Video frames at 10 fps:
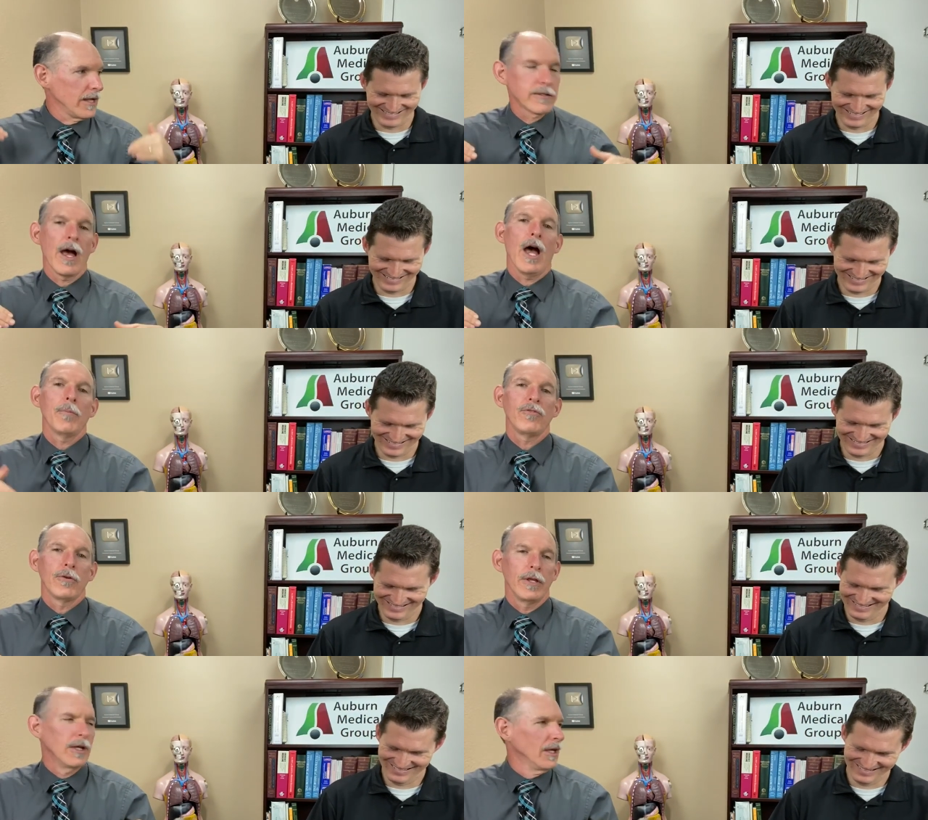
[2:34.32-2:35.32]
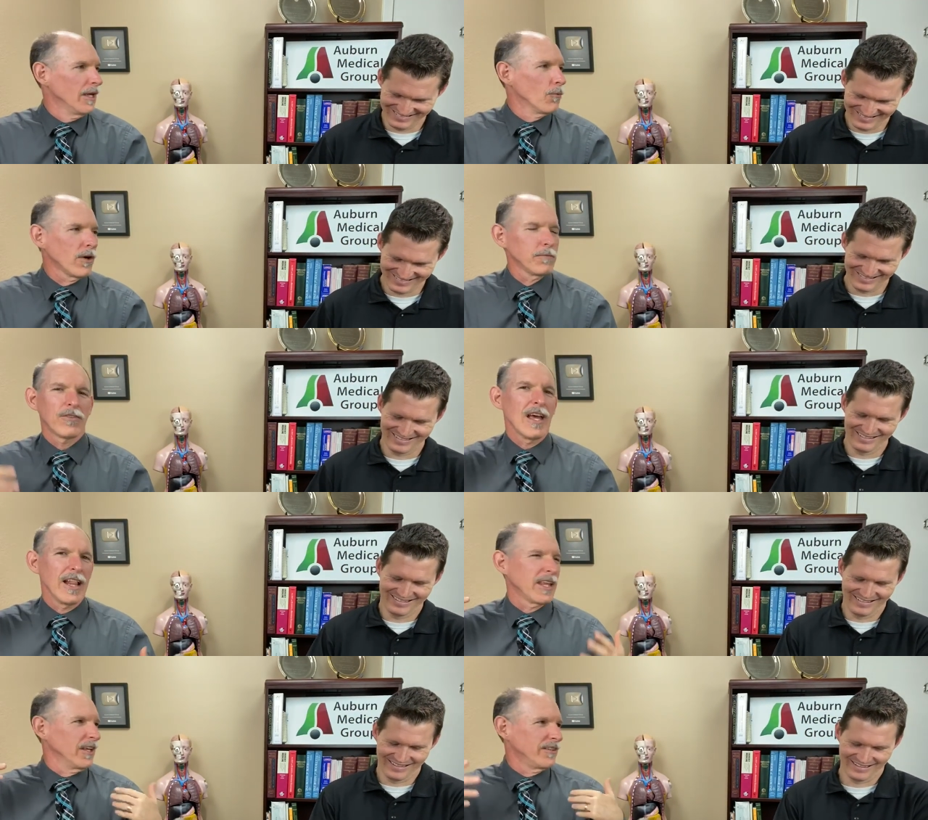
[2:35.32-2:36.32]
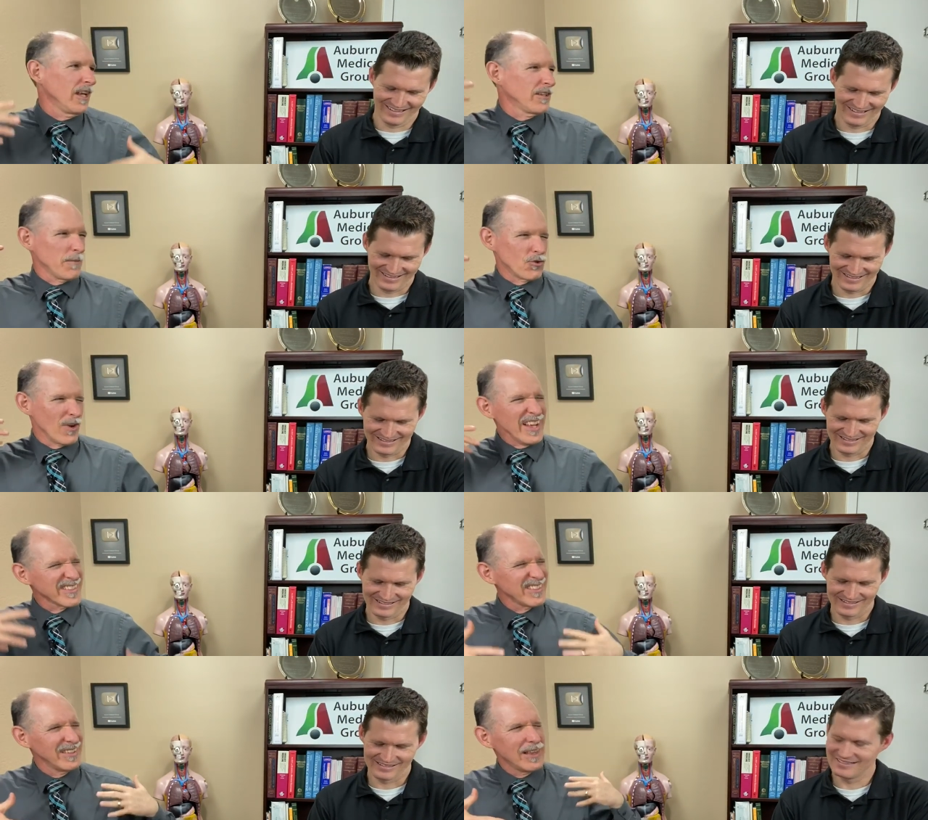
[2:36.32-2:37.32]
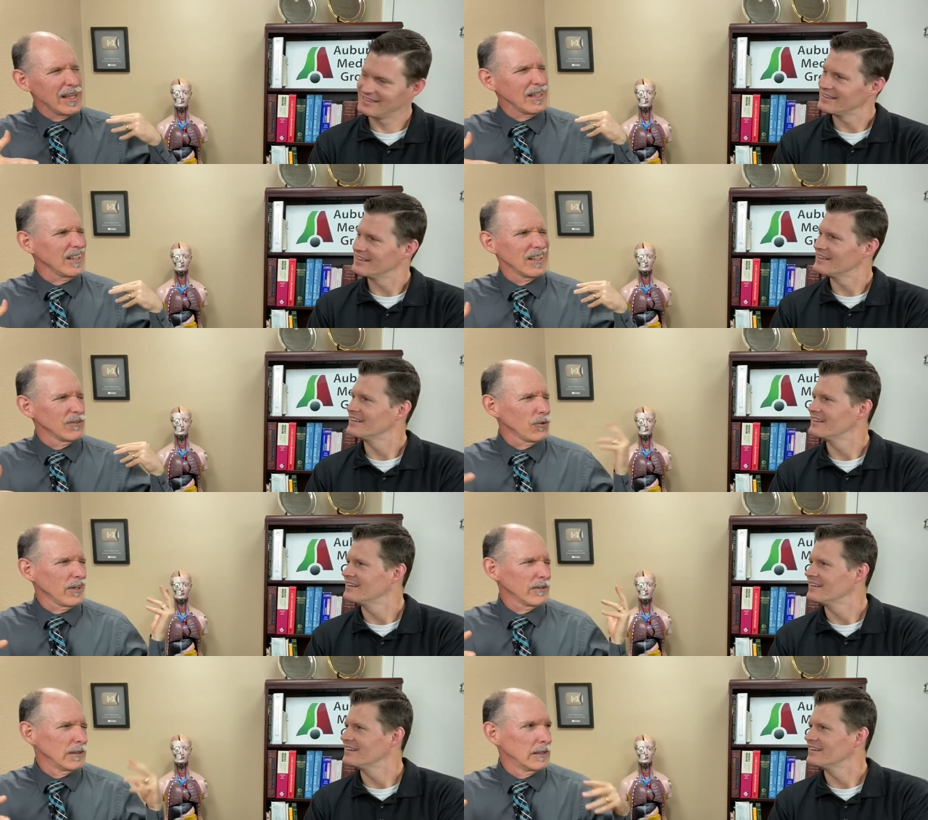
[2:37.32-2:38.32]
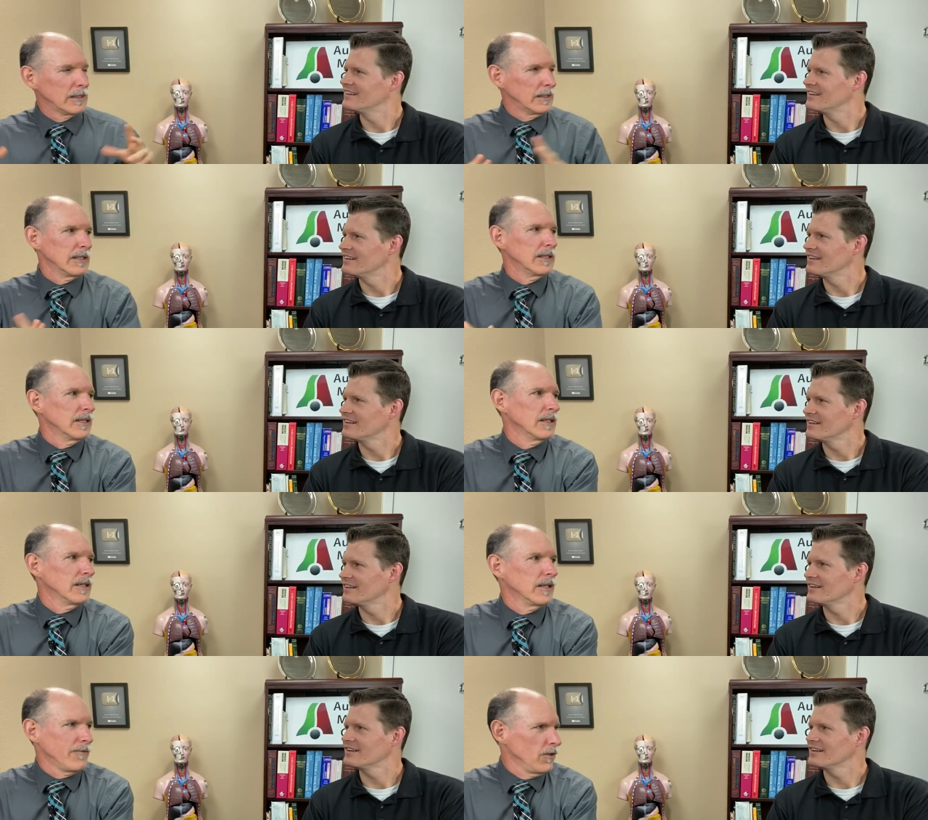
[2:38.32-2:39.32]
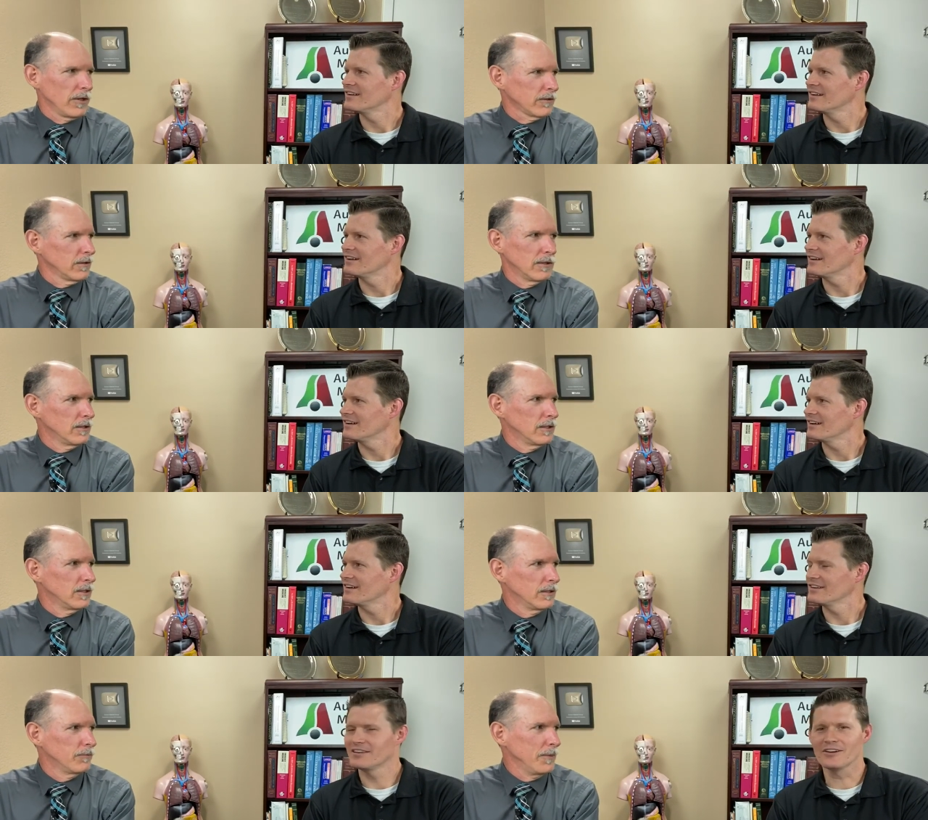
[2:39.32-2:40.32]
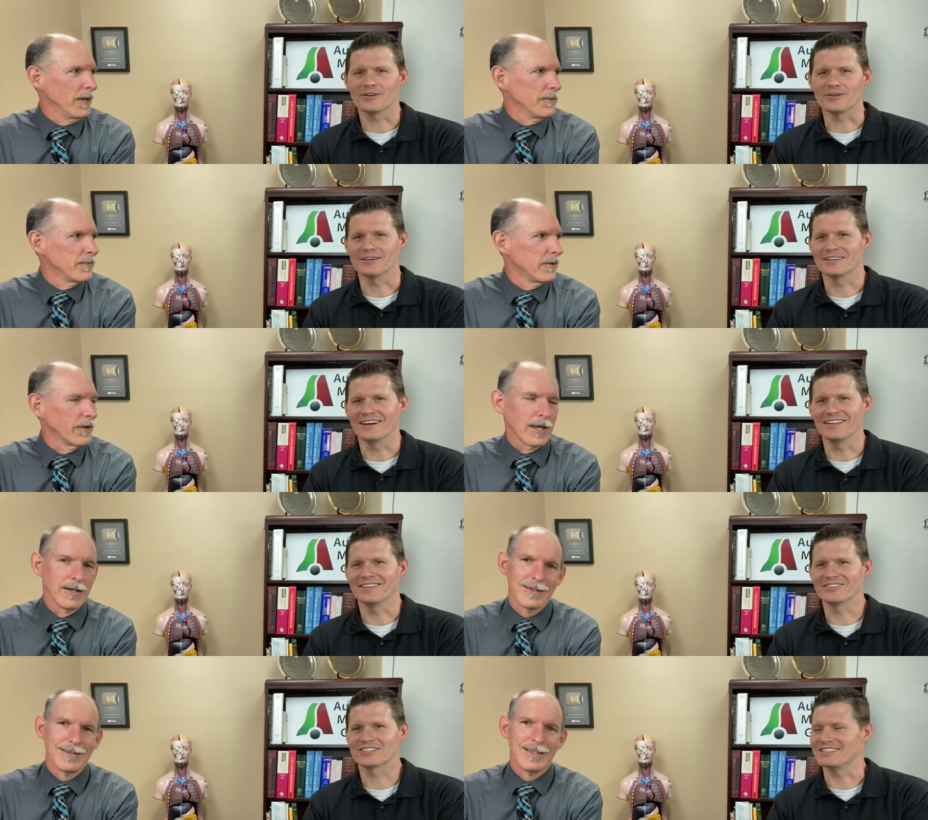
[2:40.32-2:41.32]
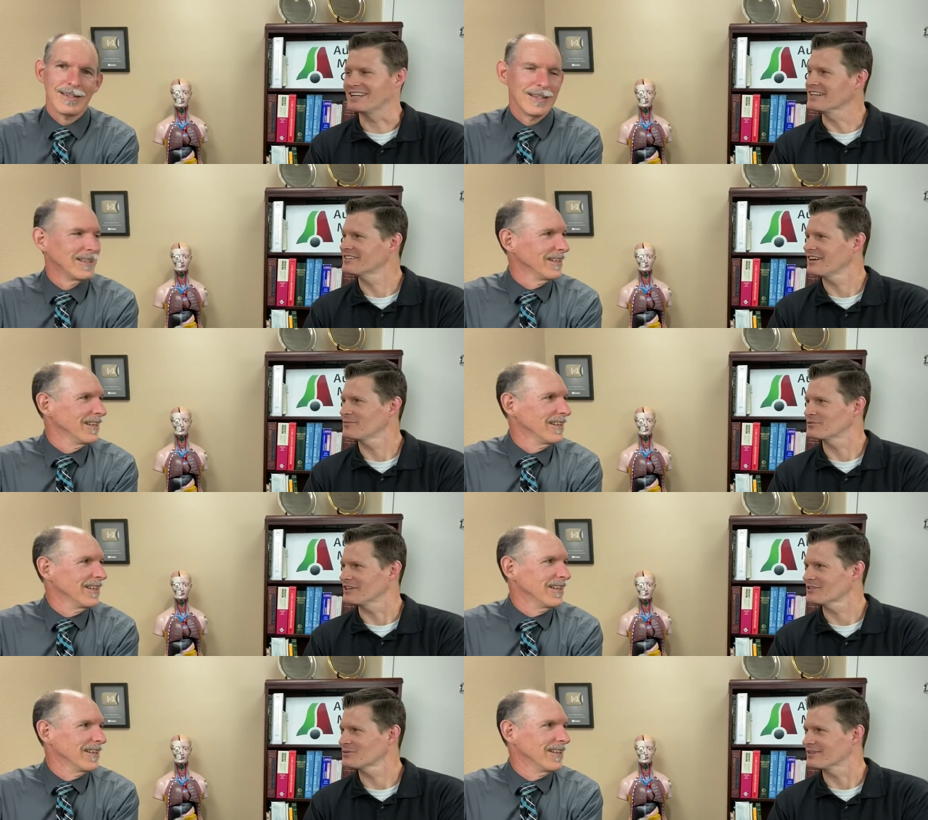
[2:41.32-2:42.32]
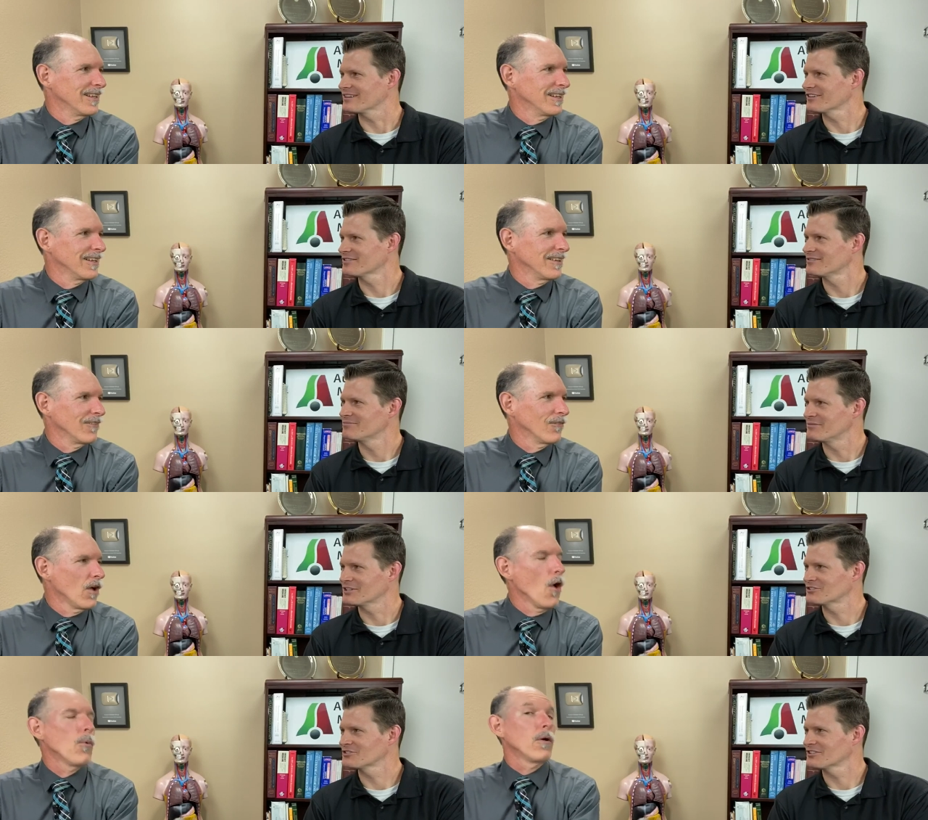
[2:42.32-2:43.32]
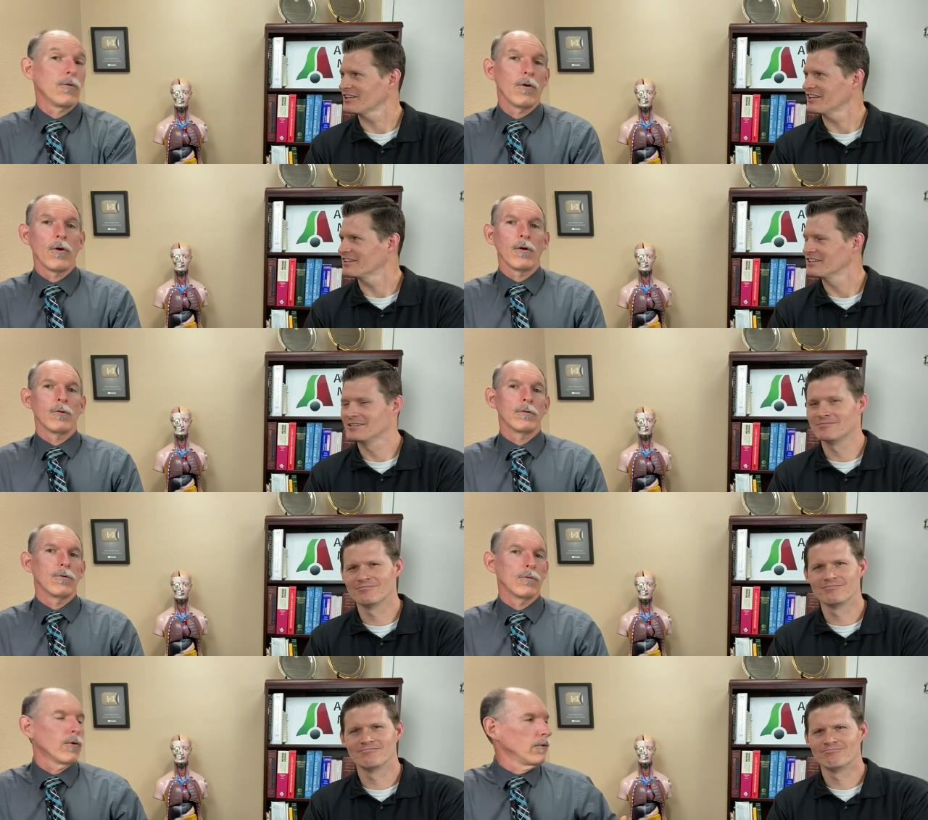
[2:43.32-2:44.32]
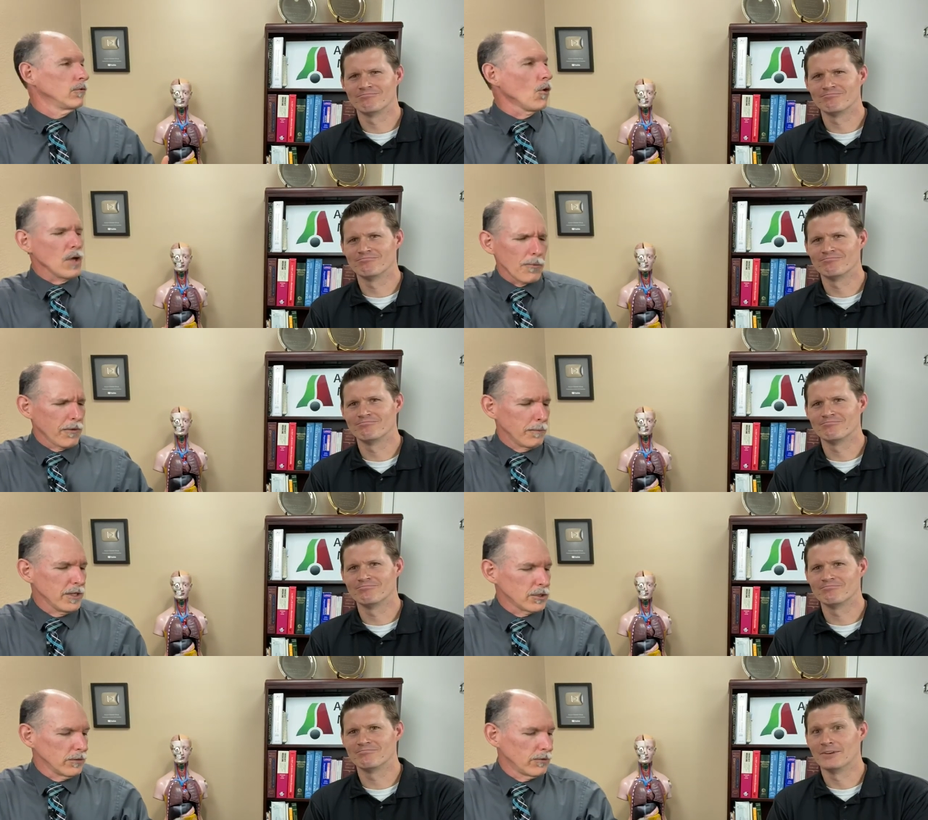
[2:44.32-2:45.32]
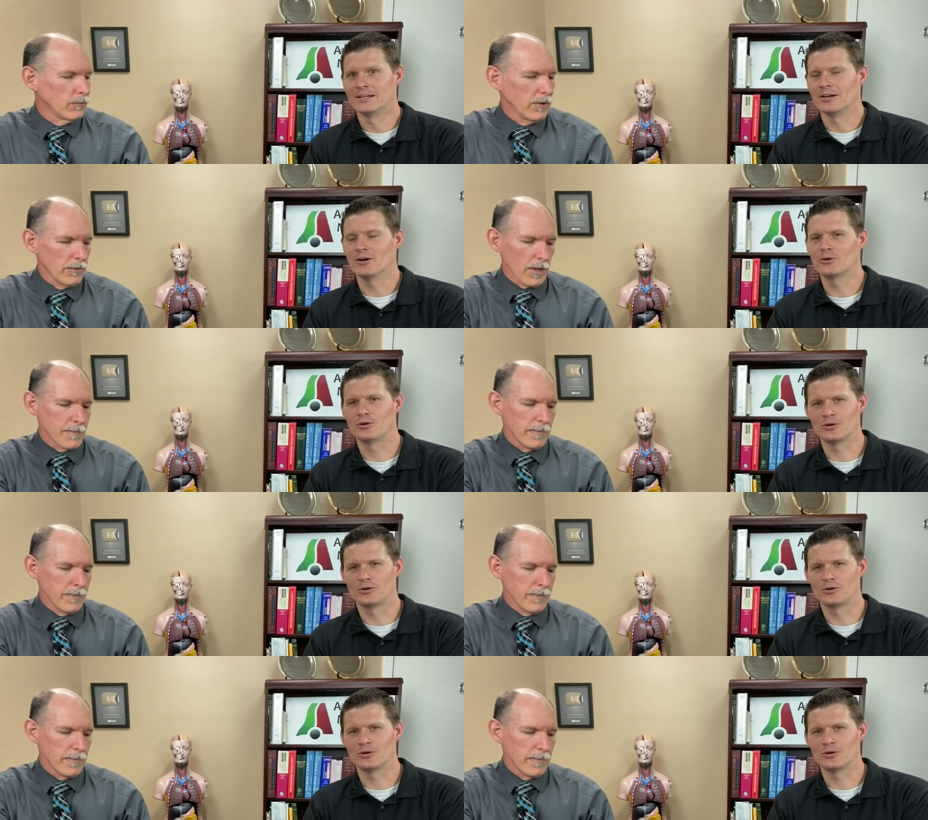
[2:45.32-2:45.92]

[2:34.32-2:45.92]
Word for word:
Speaker 1: tank tops or the one of them was kind of like a tank top dress thing, sort of. Have you looked?
Speaker 2: No. Okay. there's a tank top dress with our pictures well, on it.
Speaker 1: Well, no, not with our pictures. With,